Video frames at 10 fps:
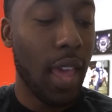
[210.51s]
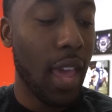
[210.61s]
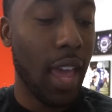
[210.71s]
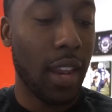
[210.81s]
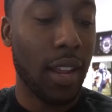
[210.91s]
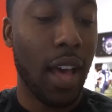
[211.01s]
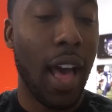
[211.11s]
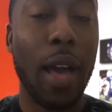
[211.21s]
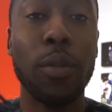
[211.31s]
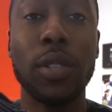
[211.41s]
and
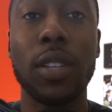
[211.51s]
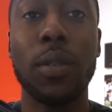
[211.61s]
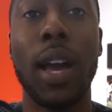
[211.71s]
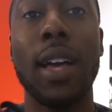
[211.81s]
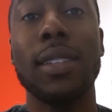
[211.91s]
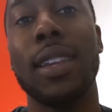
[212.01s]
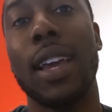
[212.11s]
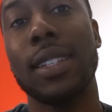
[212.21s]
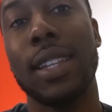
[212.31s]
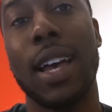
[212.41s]
I will see you guys next